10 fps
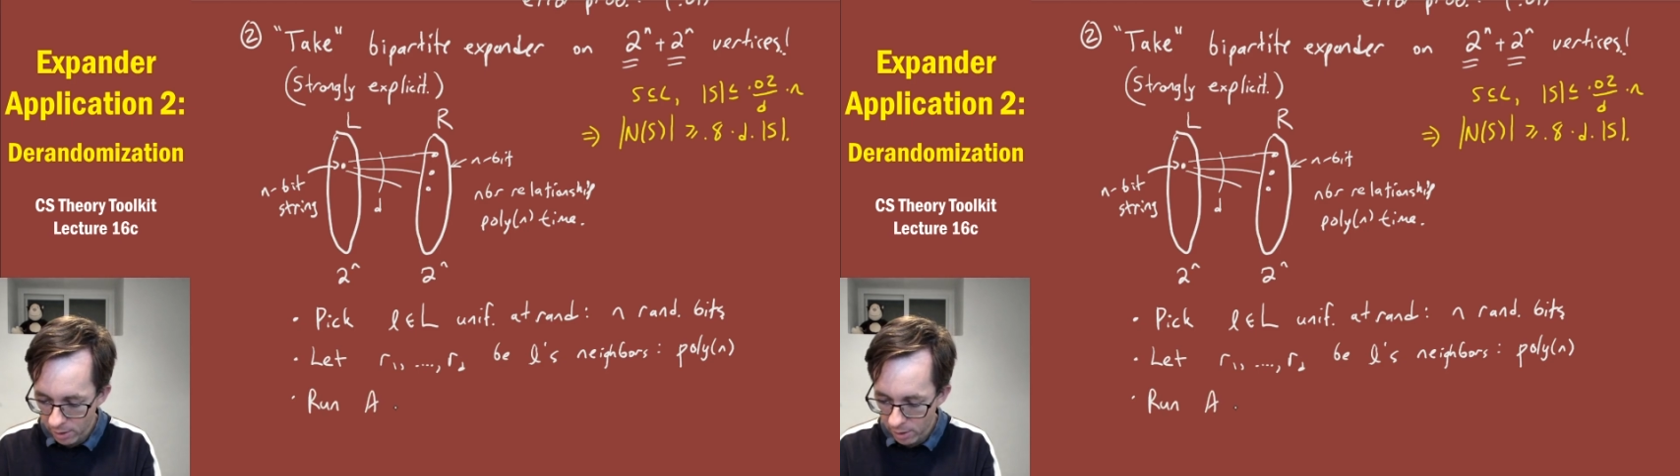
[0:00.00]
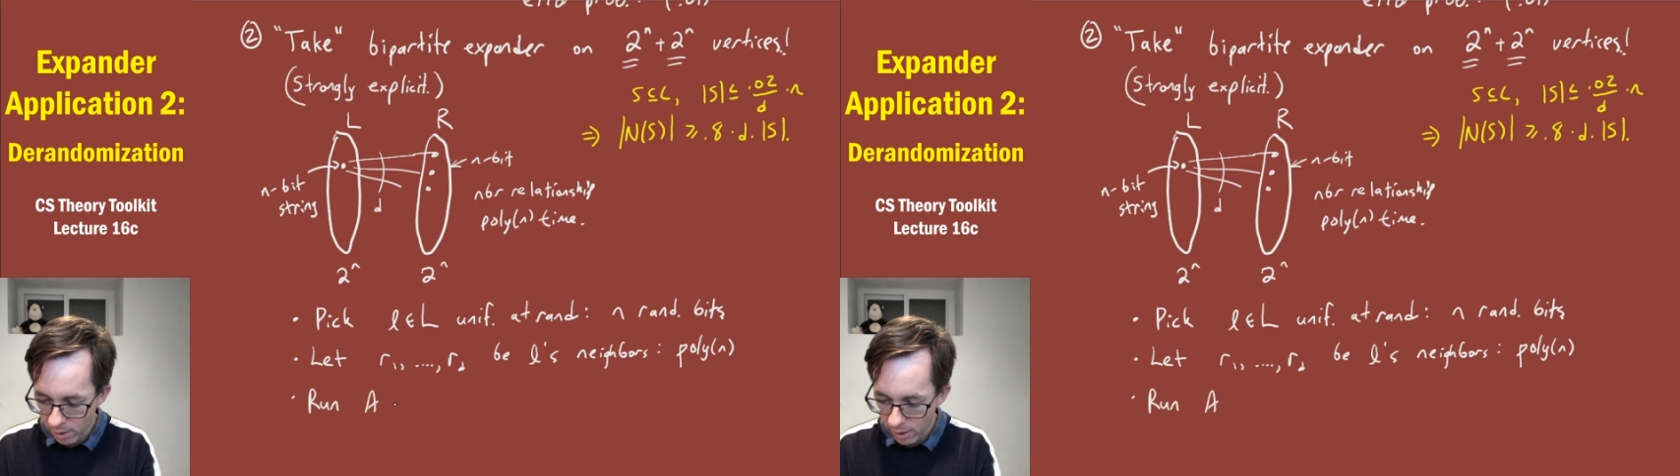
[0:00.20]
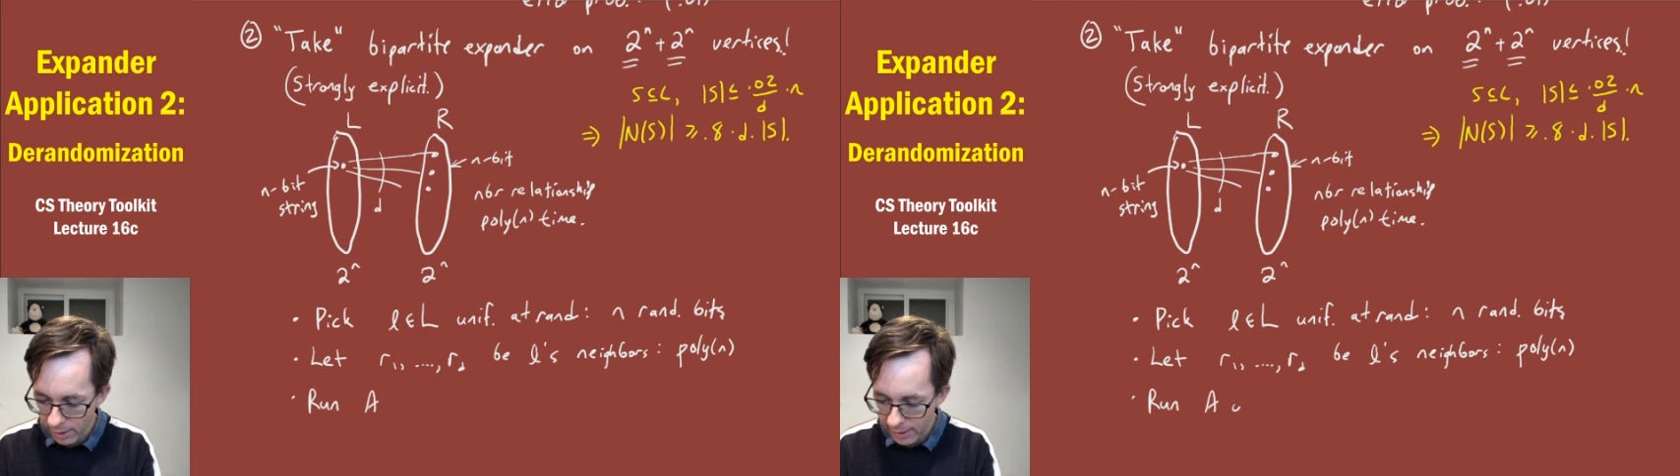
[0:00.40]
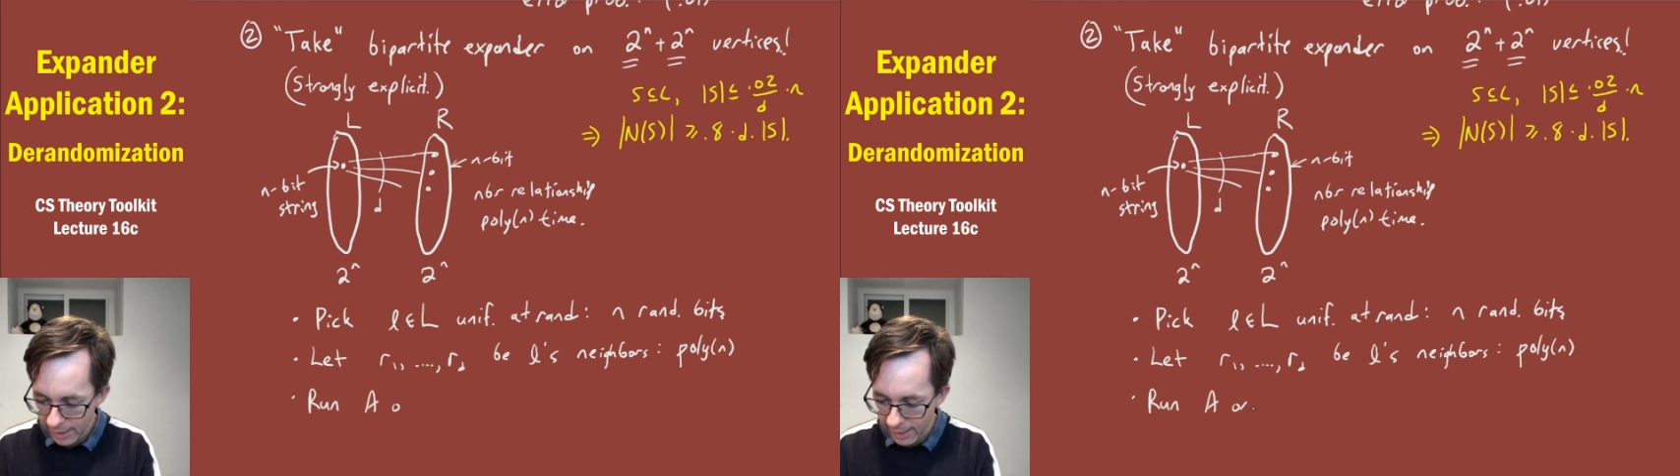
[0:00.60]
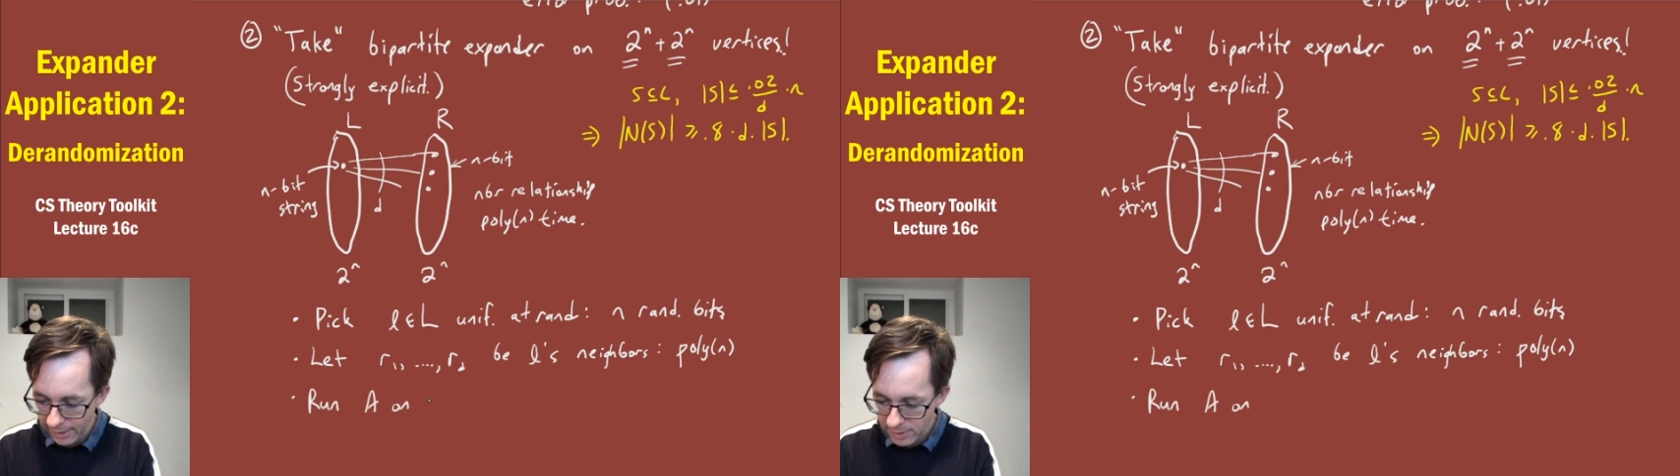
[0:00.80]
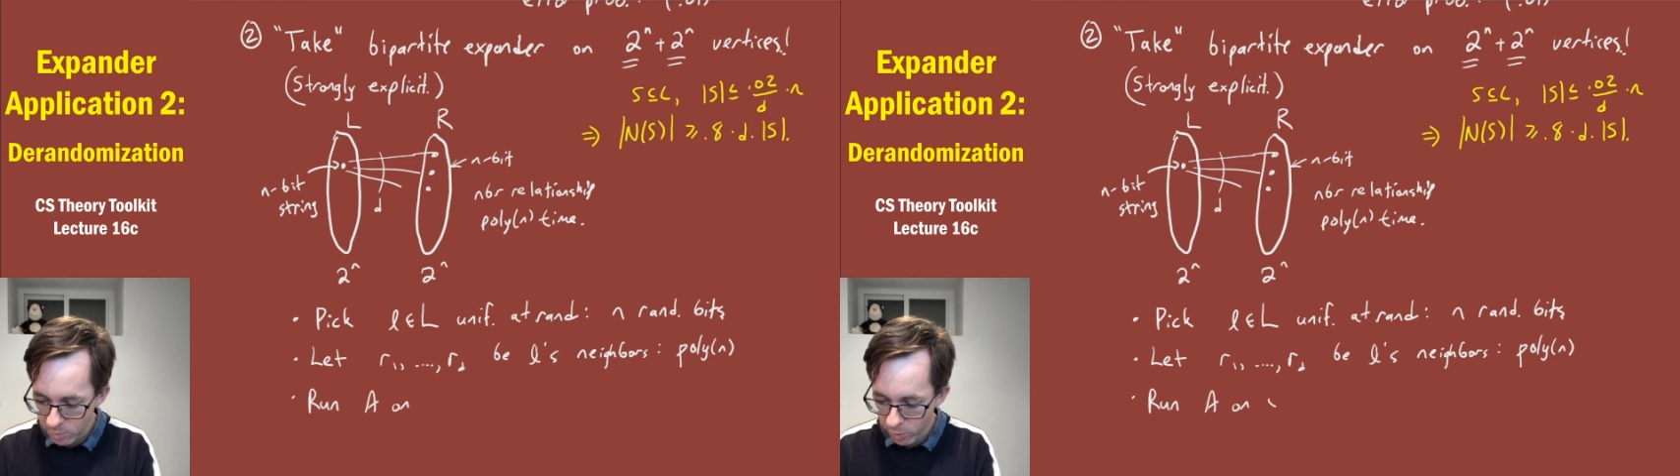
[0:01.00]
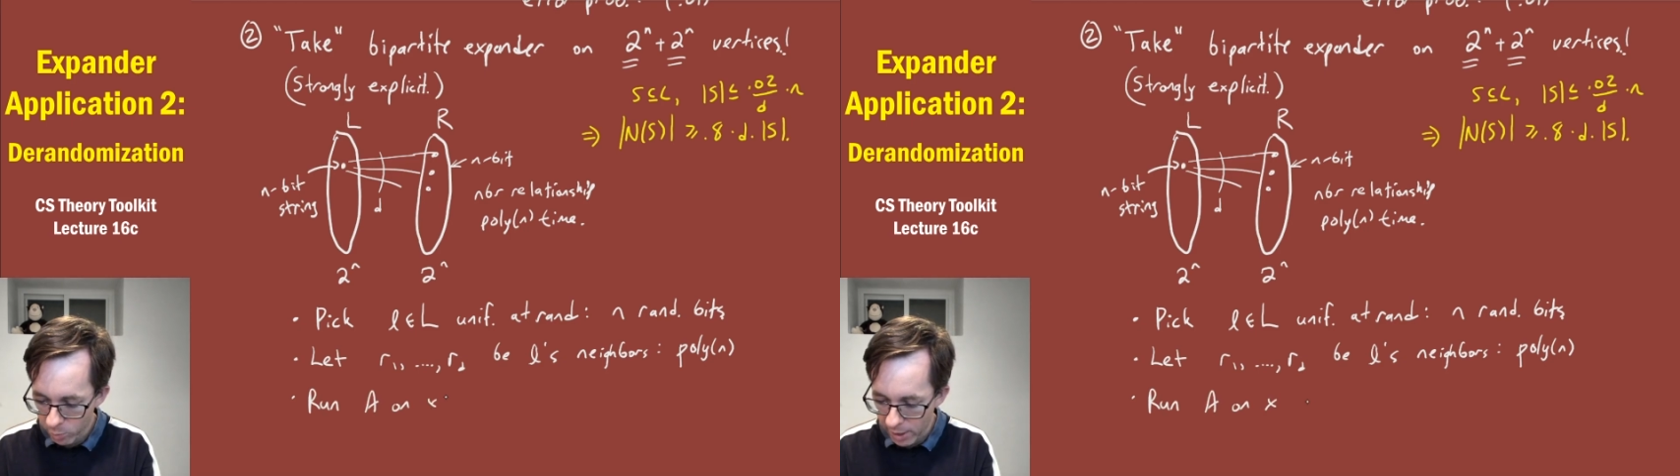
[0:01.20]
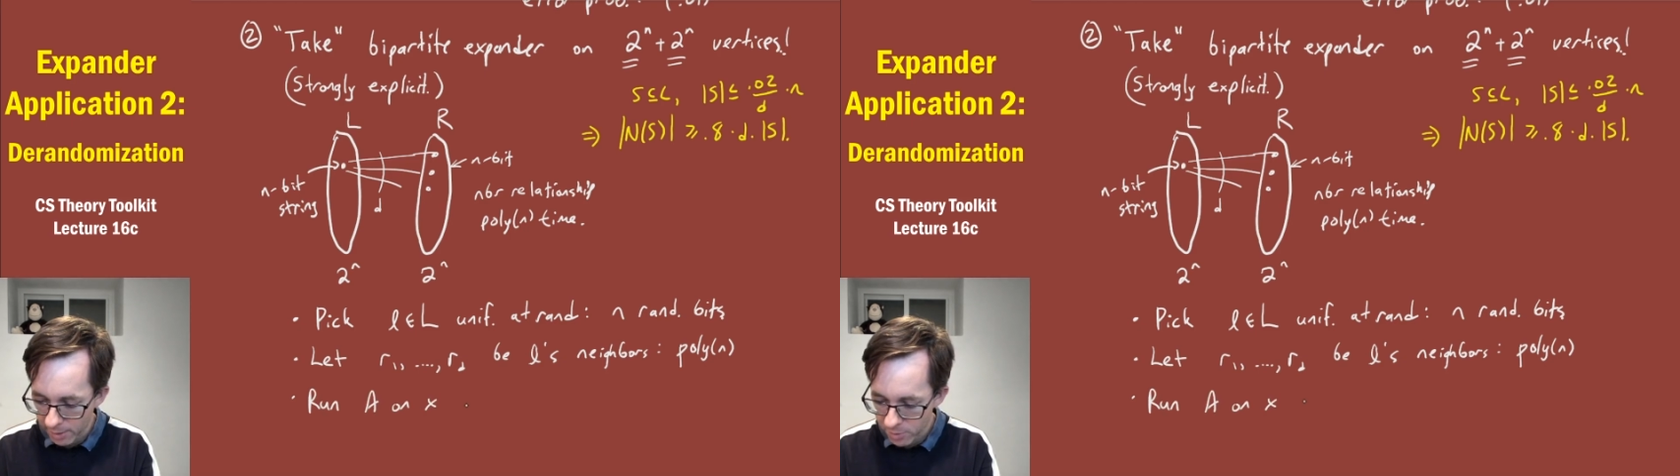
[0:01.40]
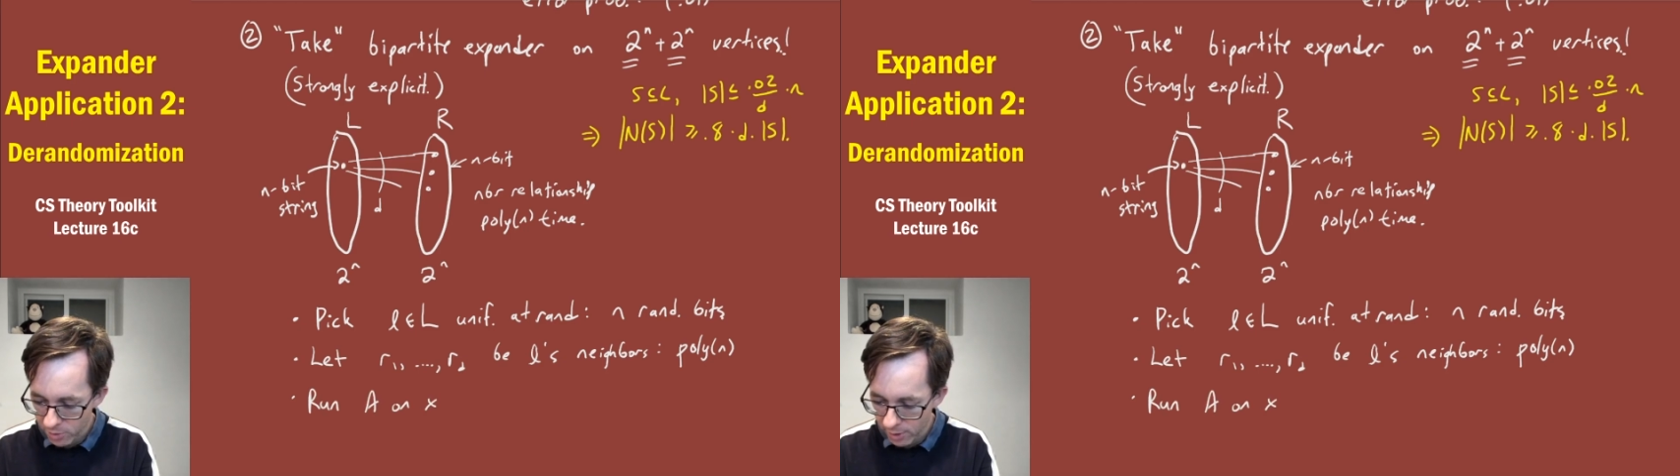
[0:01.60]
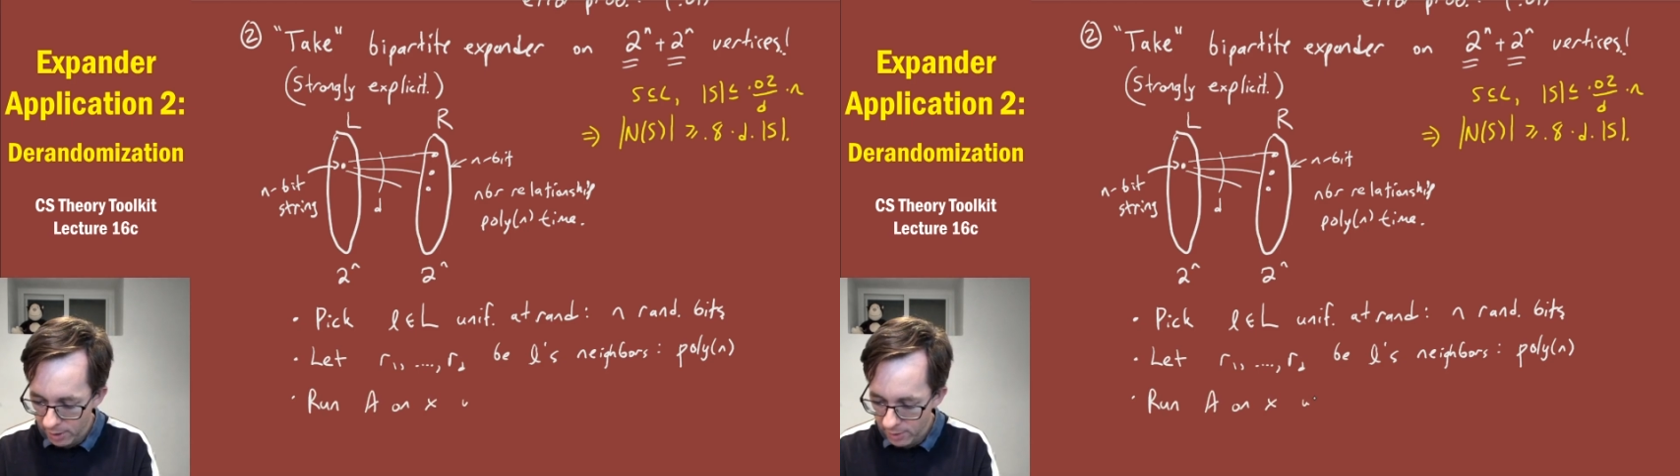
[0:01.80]
on X with random
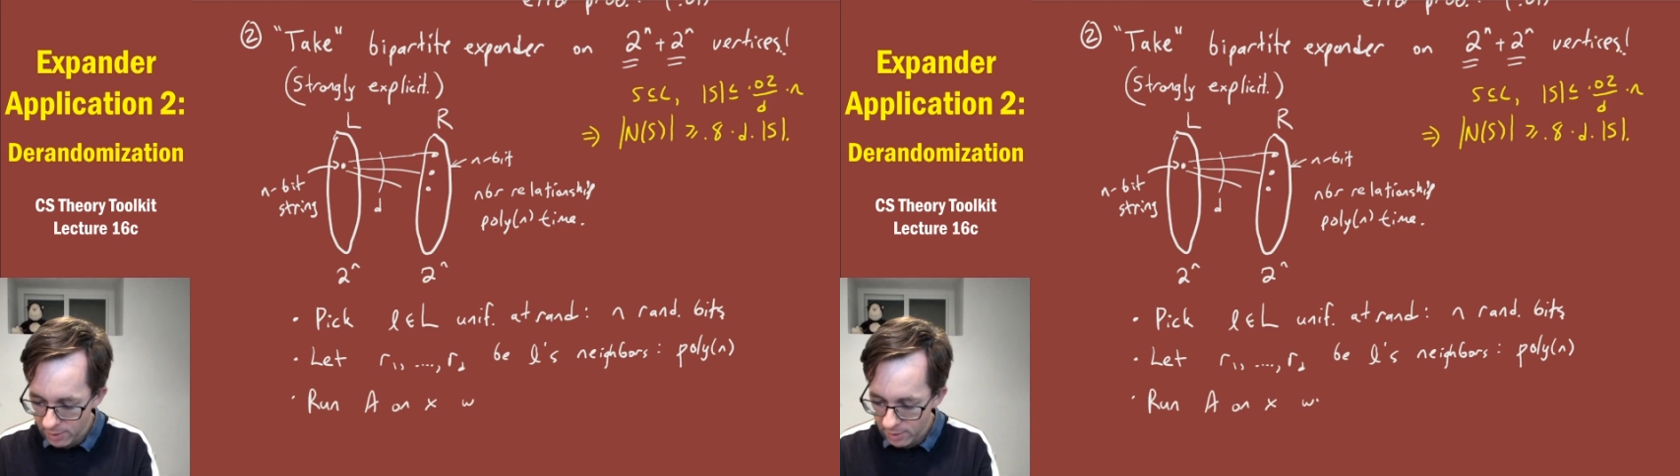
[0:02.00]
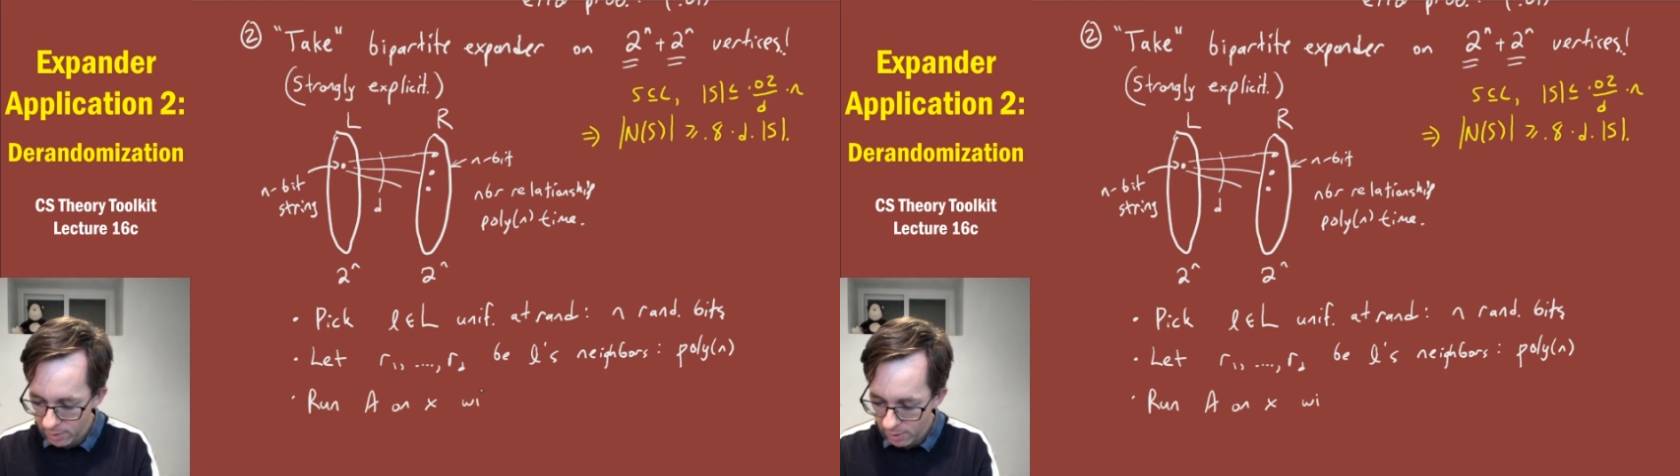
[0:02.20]
strings